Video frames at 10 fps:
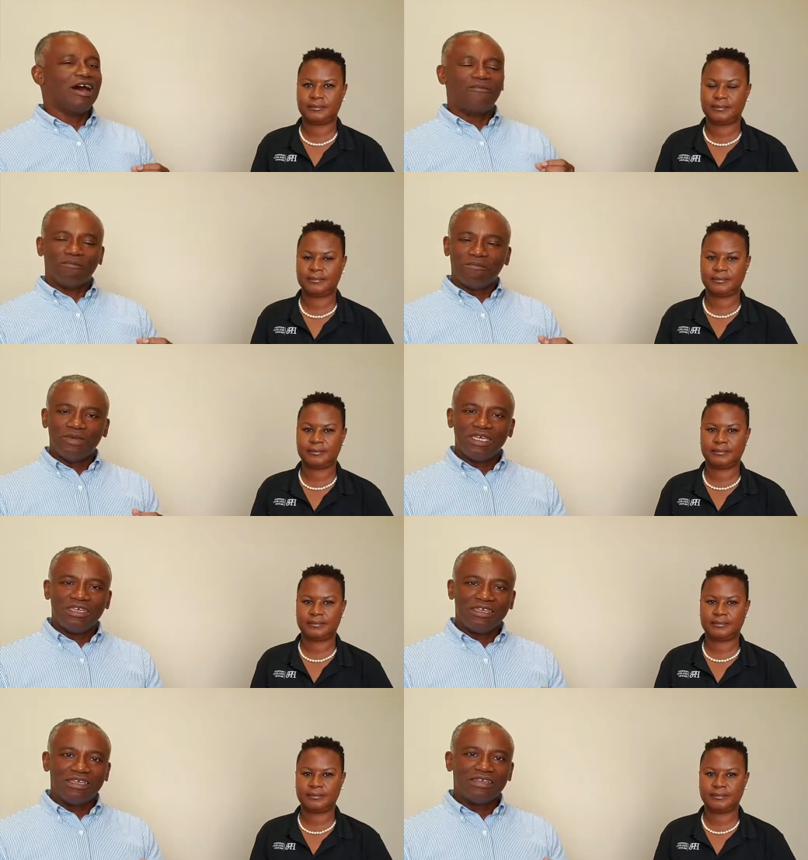Speaker 1: uh,
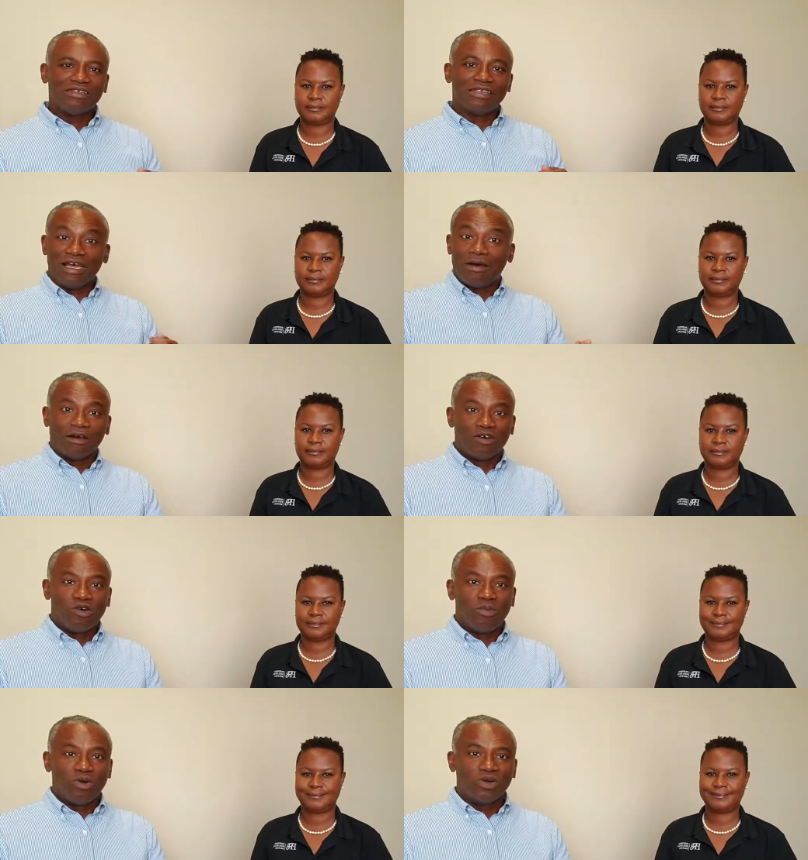be a
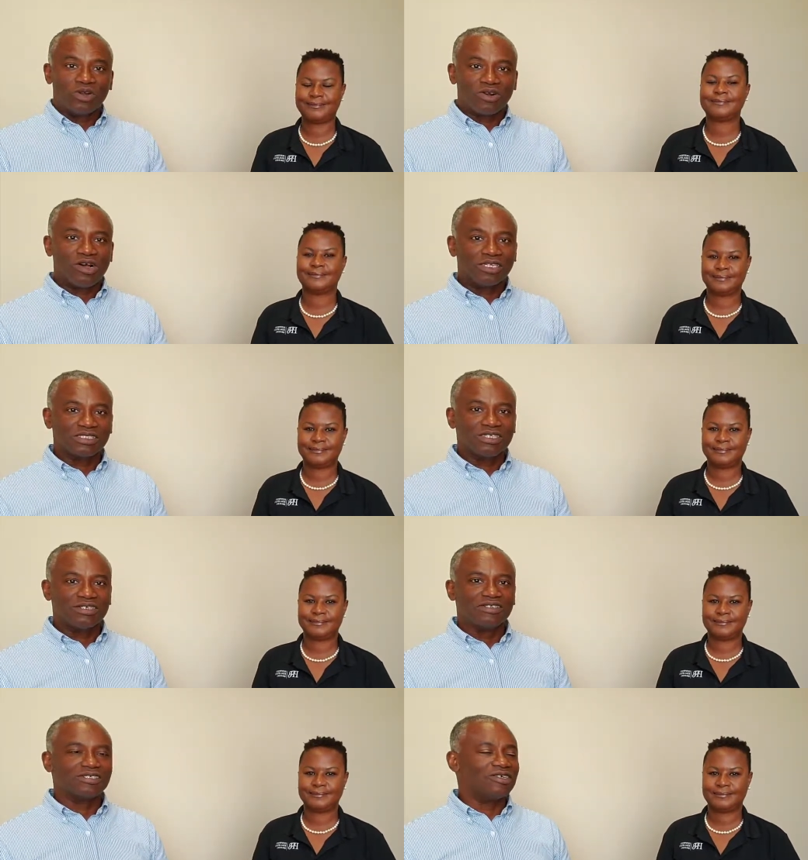homeowner
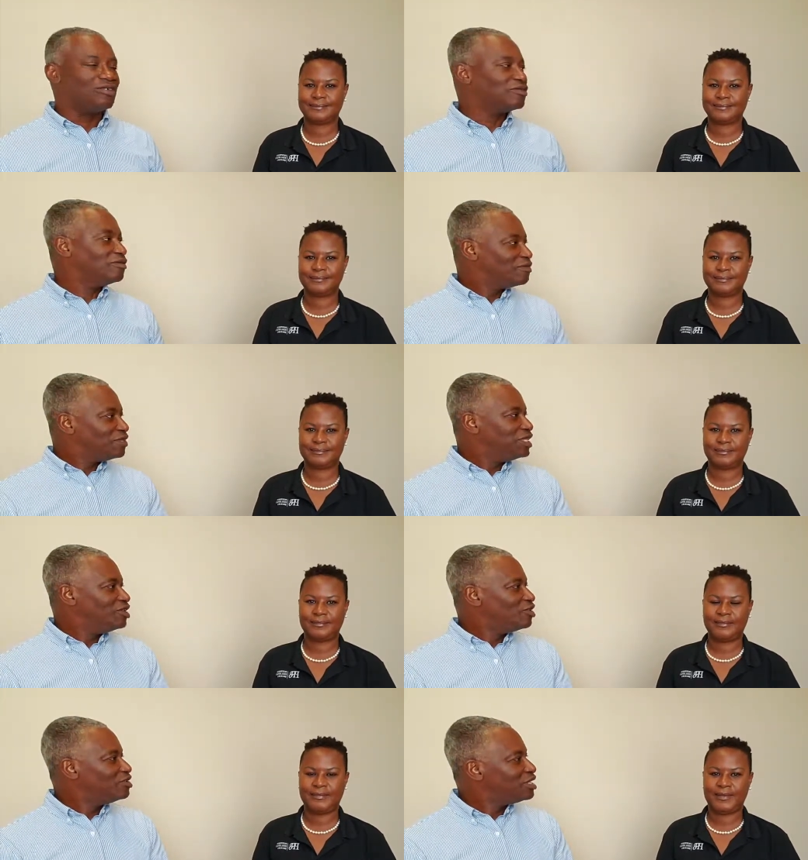also. So, you
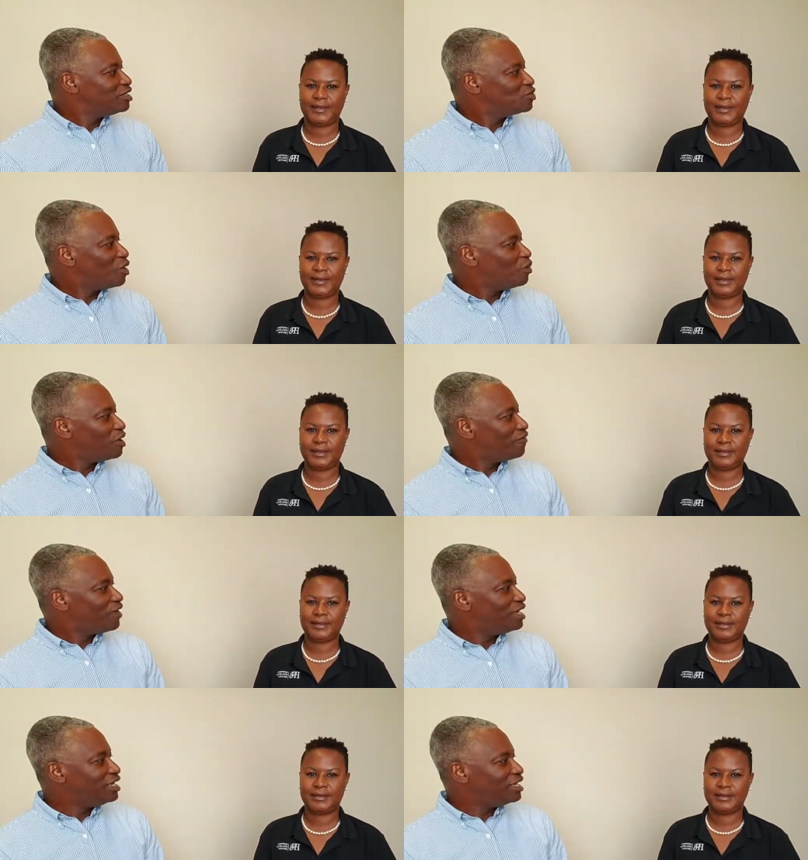know, there's one way of
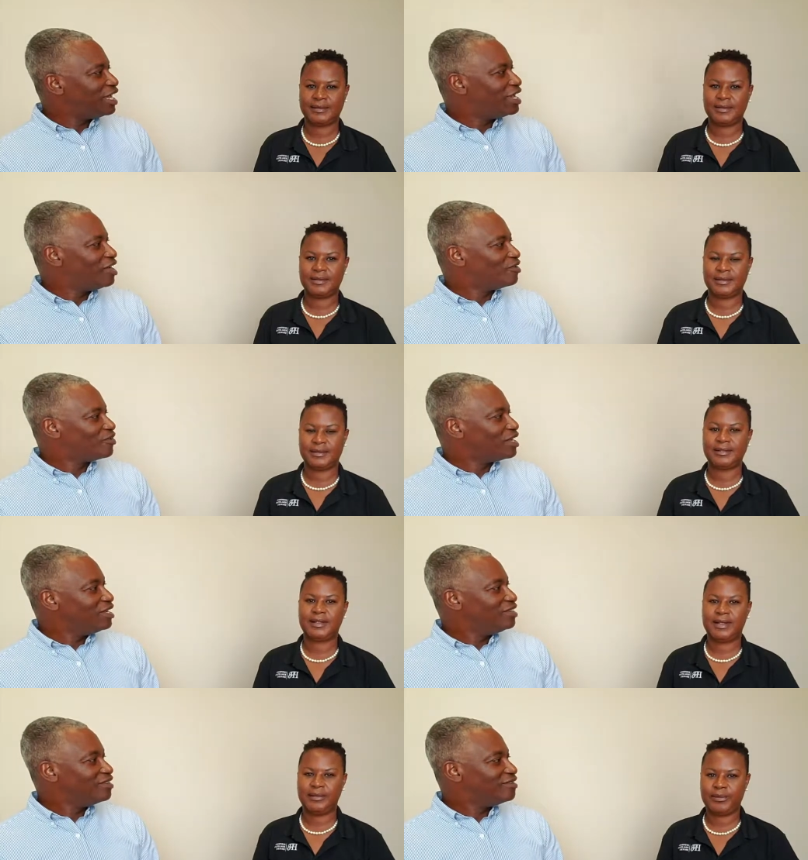finding that out,
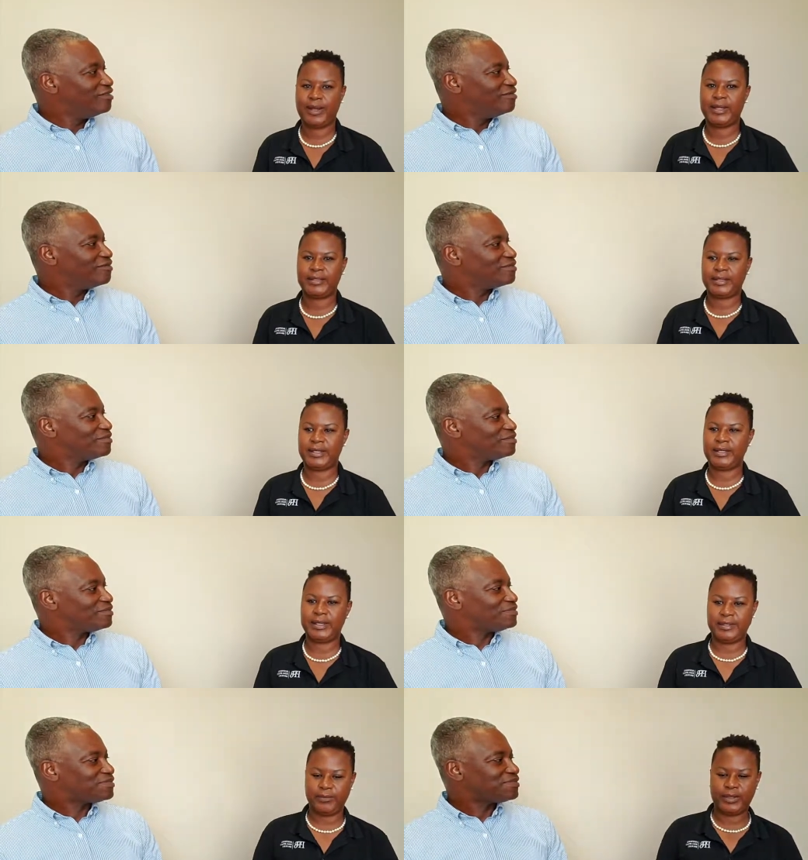right? Yeah,
Speaker 2: right. And
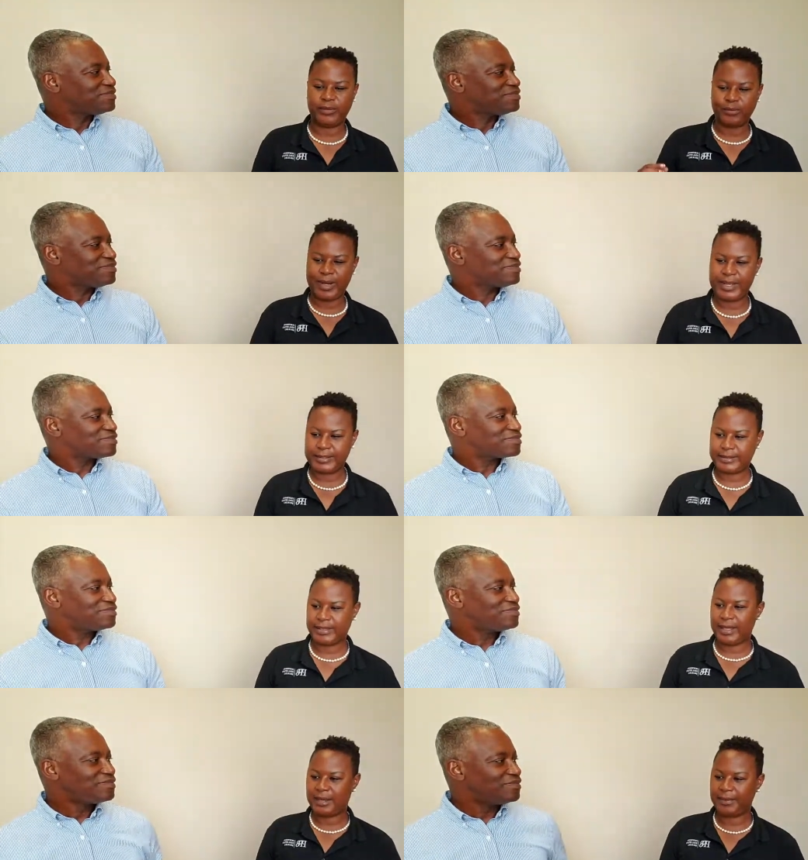then with the
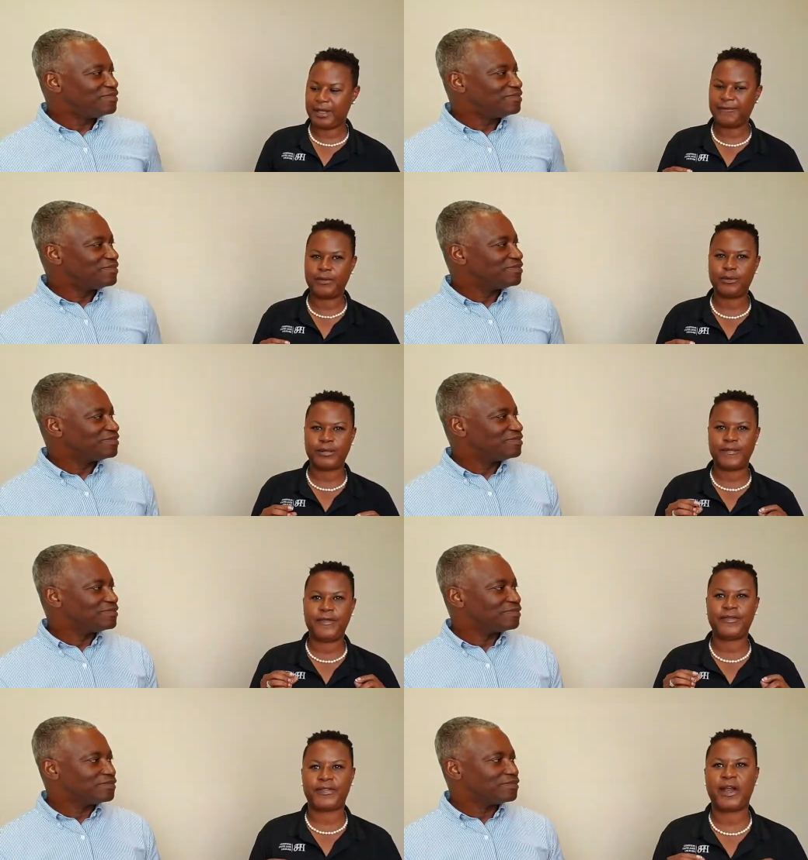rent, um, if you if
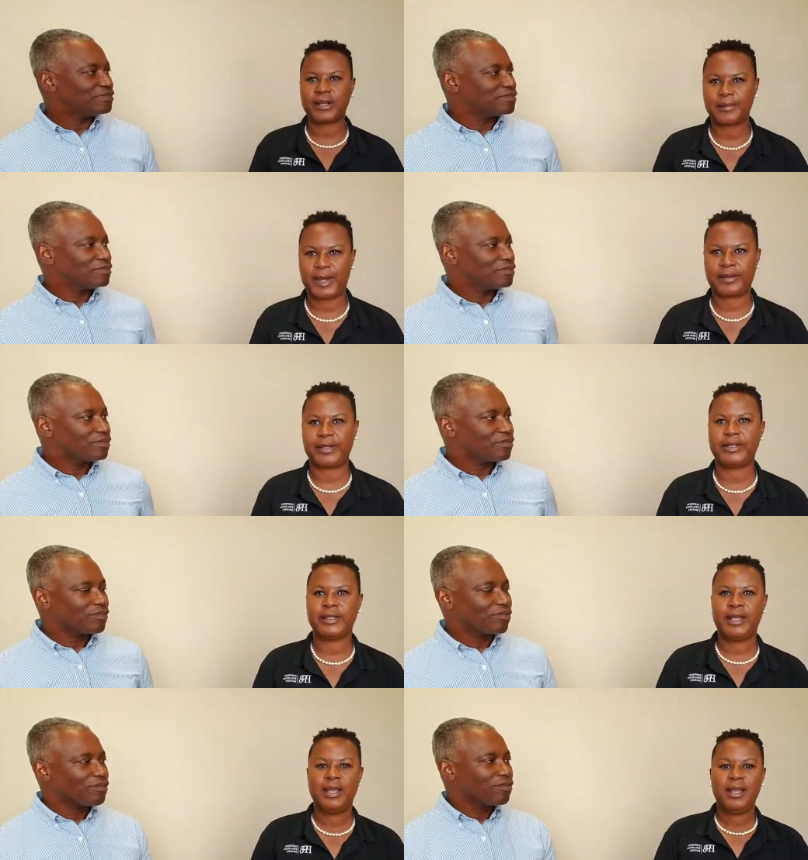you thought about
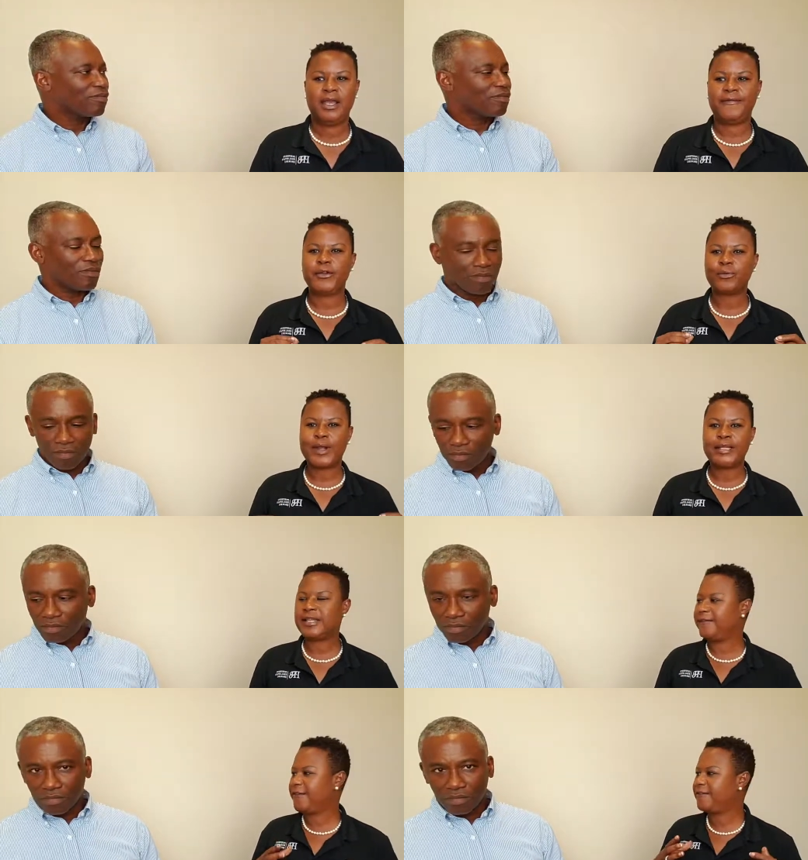it, if you
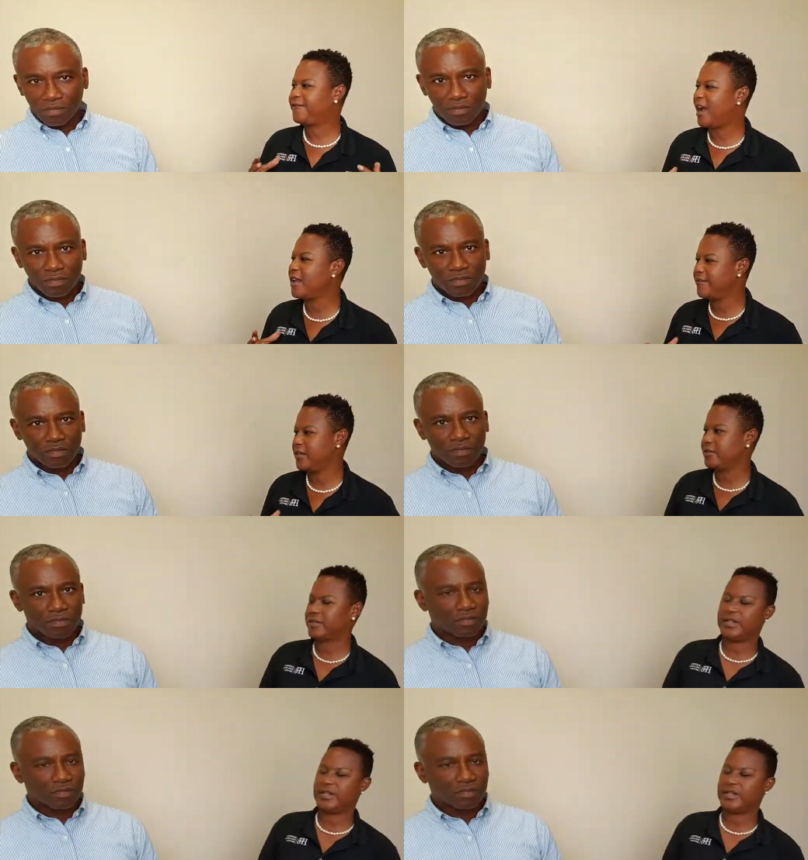rented for five years,